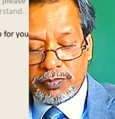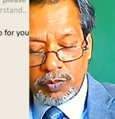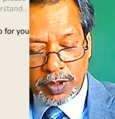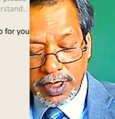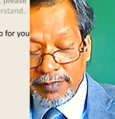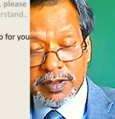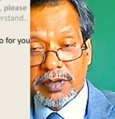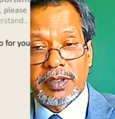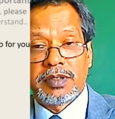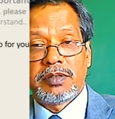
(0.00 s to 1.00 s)
whatever
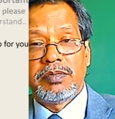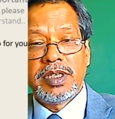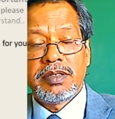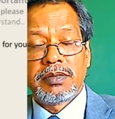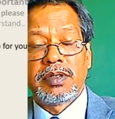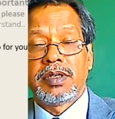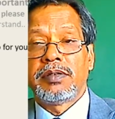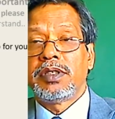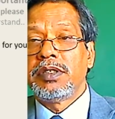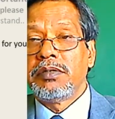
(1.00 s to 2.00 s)
you meet,
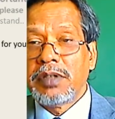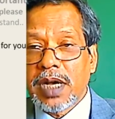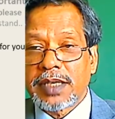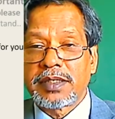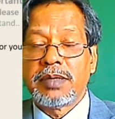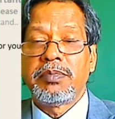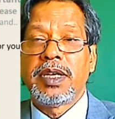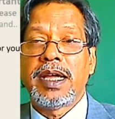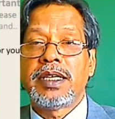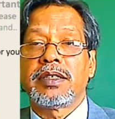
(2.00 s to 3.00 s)
ask them
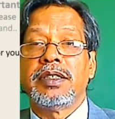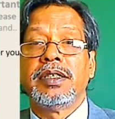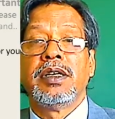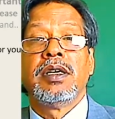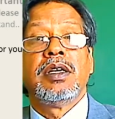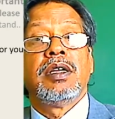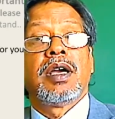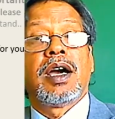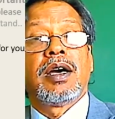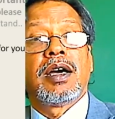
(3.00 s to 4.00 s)
politely,
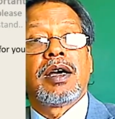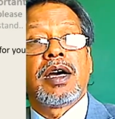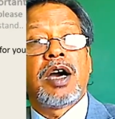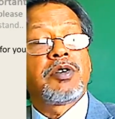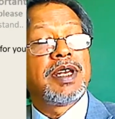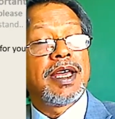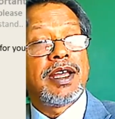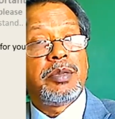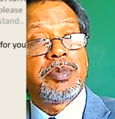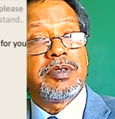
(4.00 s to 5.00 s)
how can I
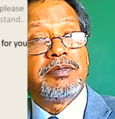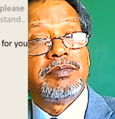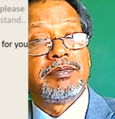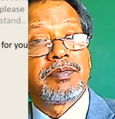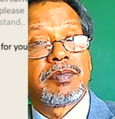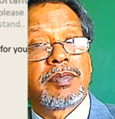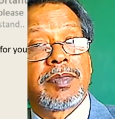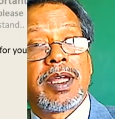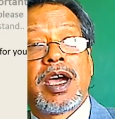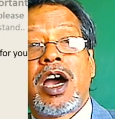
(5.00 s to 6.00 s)
help you?
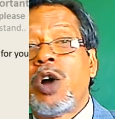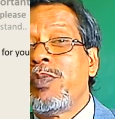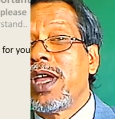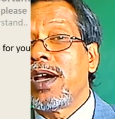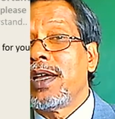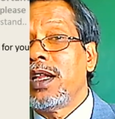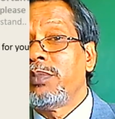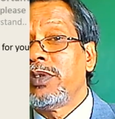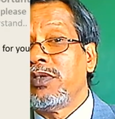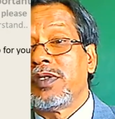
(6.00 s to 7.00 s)
How may I help
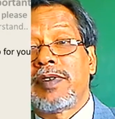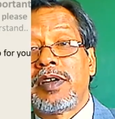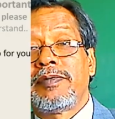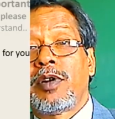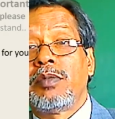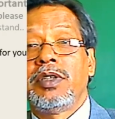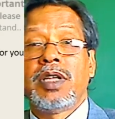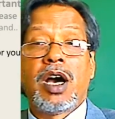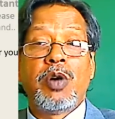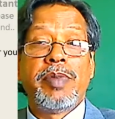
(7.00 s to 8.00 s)
you? It's very formal.
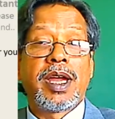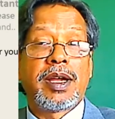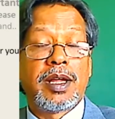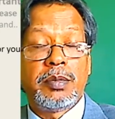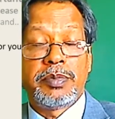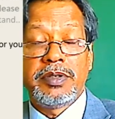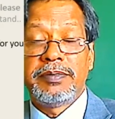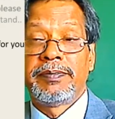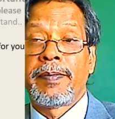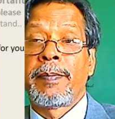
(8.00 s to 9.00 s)
How may I help you?
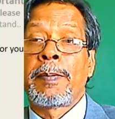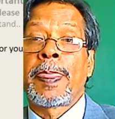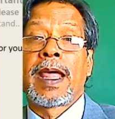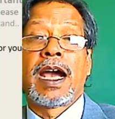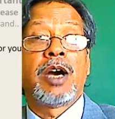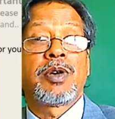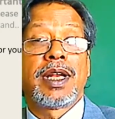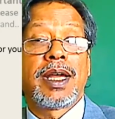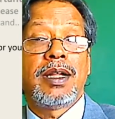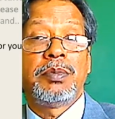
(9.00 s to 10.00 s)
How can I
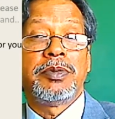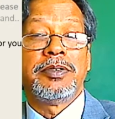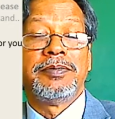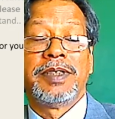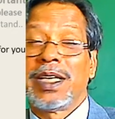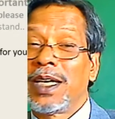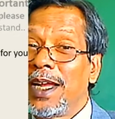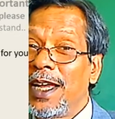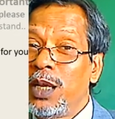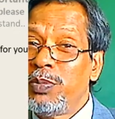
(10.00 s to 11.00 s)
help you? Can I
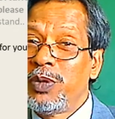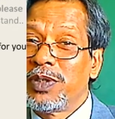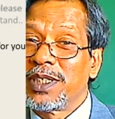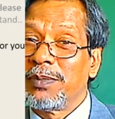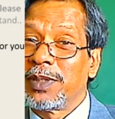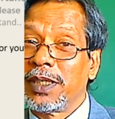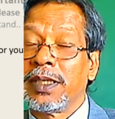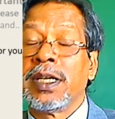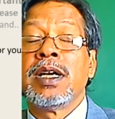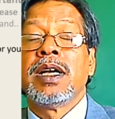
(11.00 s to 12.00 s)
help you with something?
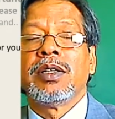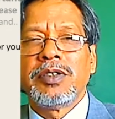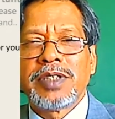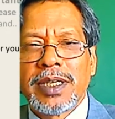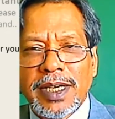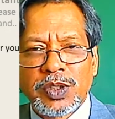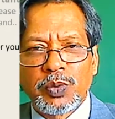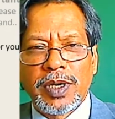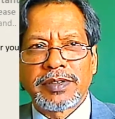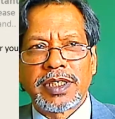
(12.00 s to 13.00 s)
Those are a nice way
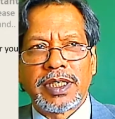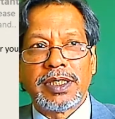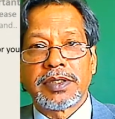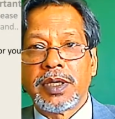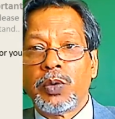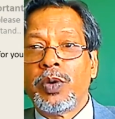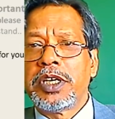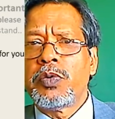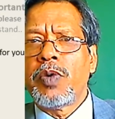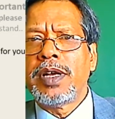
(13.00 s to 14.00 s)
of saying, instead of, what do you
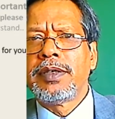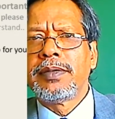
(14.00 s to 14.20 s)
want?